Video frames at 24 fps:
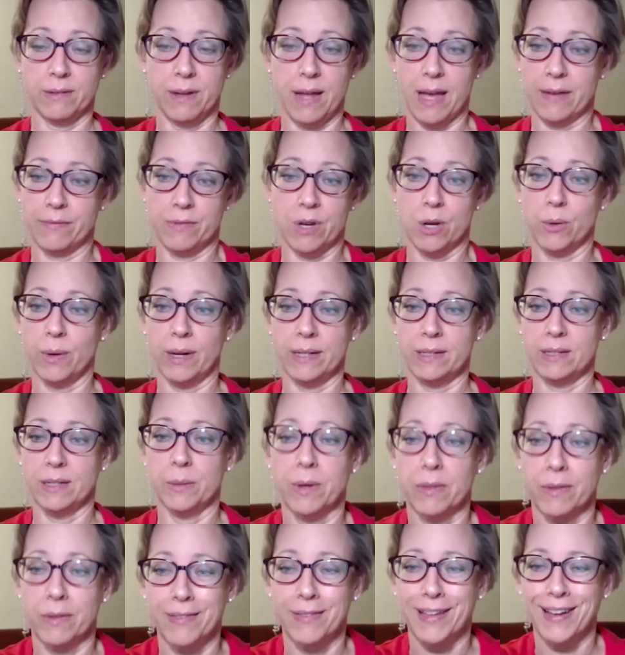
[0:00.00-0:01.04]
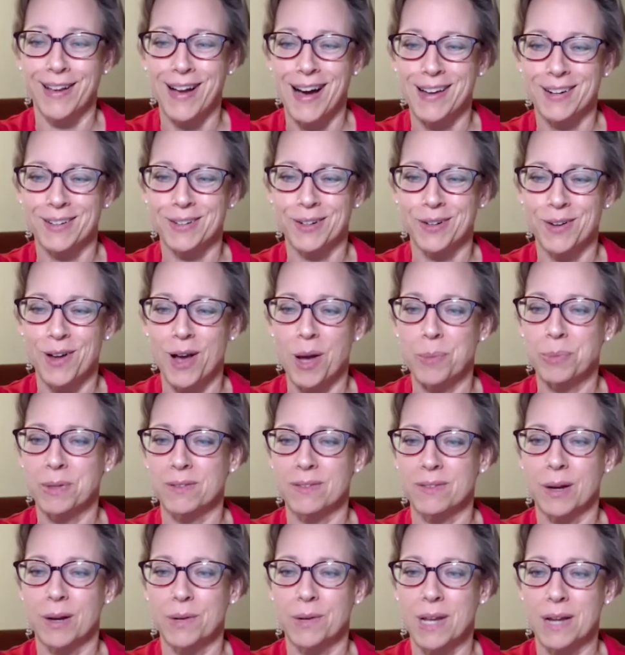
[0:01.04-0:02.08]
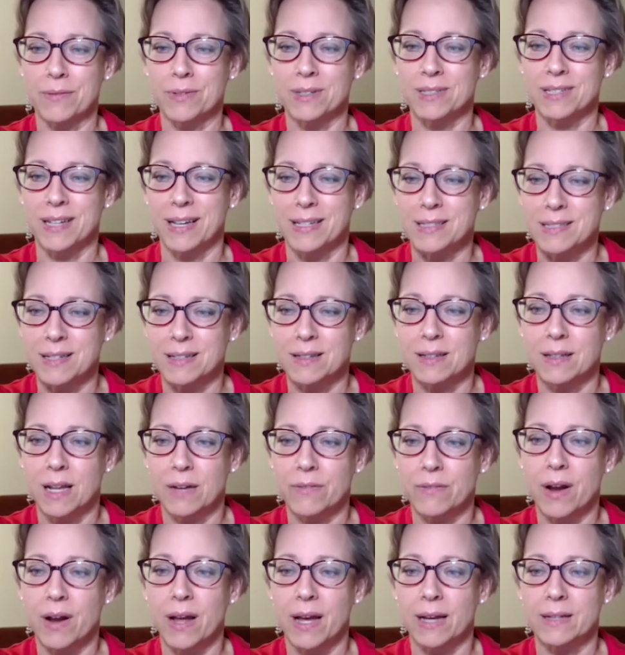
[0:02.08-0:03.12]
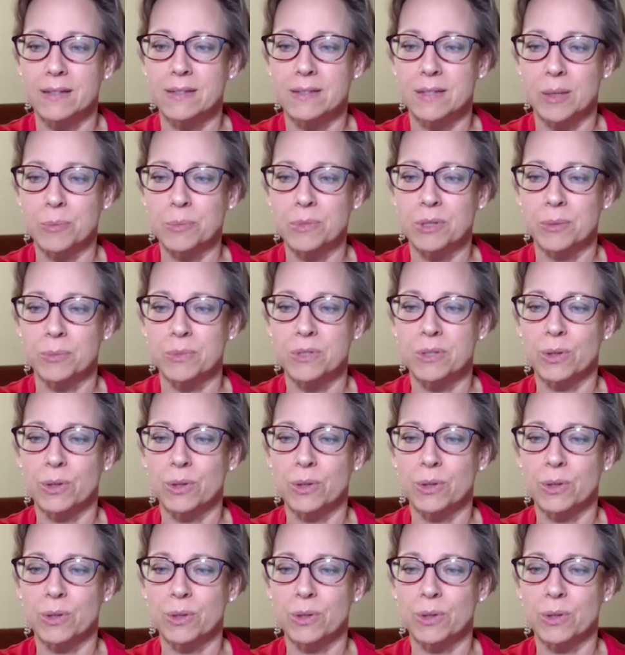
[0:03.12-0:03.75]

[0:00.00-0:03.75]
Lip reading: have no idea whether they got it or not because they were never tested, they never had symptoms.